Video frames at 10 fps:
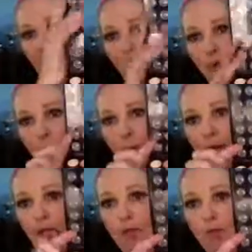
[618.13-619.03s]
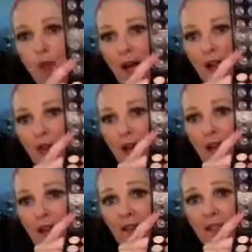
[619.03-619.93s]
got a really good range of
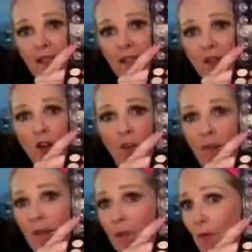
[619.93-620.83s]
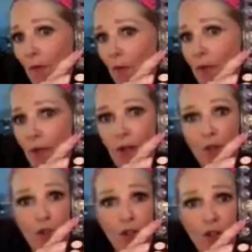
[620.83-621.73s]
colours. It's got everything from your
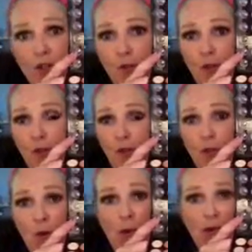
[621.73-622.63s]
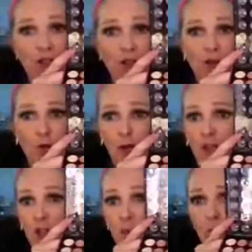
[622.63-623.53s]
neutrals, your greys, your
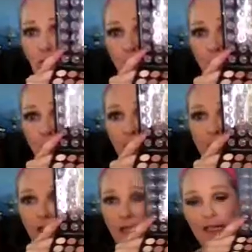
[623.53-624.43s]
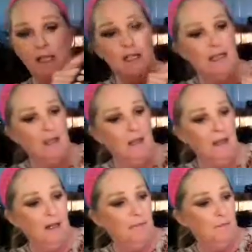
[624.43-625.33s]
greens, your blues.
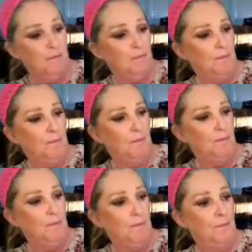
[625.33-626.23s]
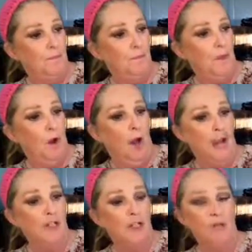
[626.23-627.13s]
I
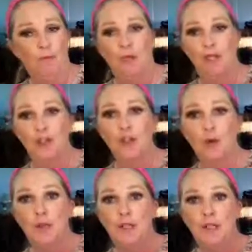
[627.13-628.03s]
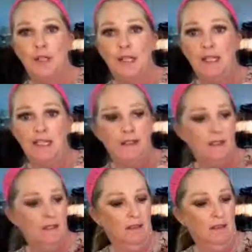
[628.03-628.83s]
actually really enjoy using this.